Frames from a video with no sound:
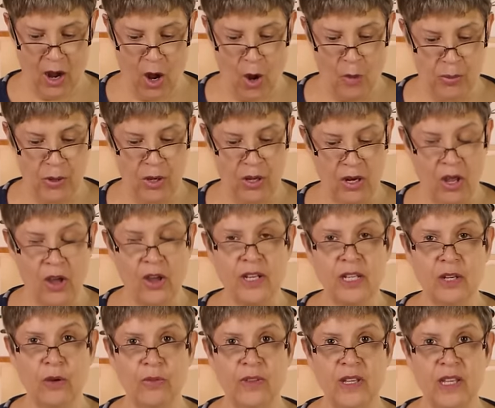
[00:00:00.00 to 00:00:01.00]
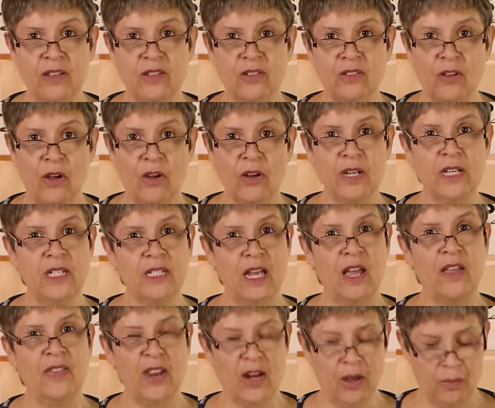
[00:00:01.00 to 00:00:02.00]
I'll put a lining on the inside
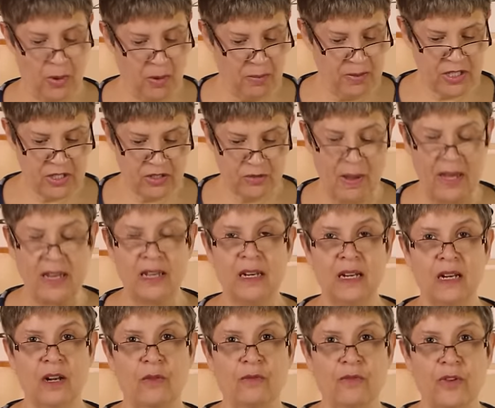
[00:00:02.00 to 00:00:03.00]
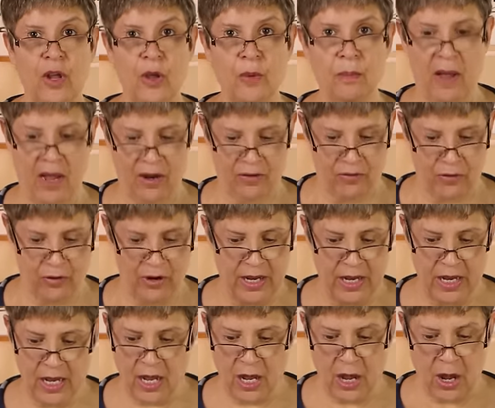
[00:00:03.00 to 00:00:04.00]
and then I'll probably just make a little envelope back for it.